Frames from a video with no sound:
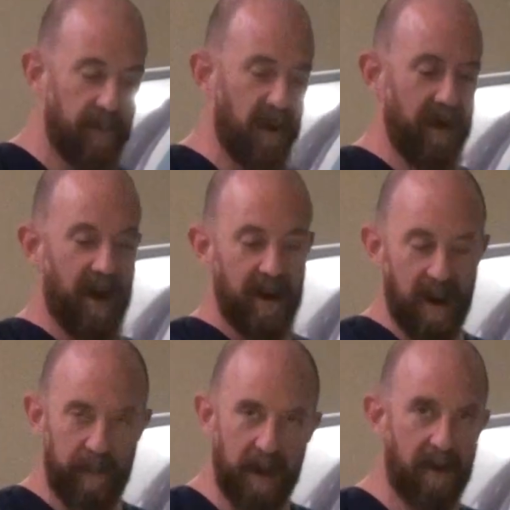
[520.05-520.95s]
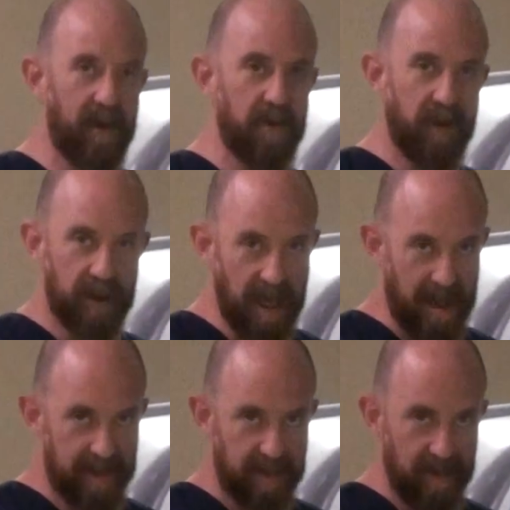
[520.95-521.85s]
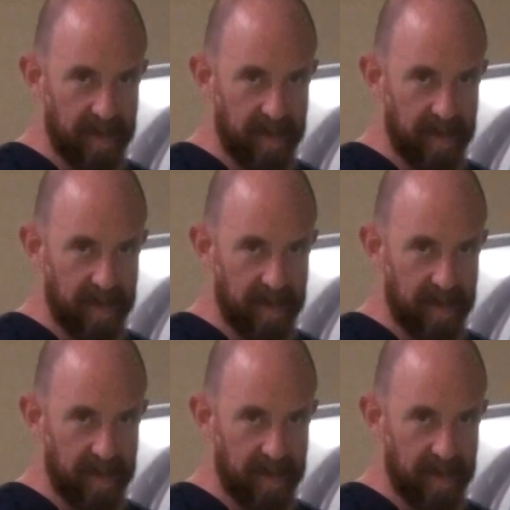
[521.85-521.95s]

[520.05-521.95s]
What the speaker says: but not up here under their chest.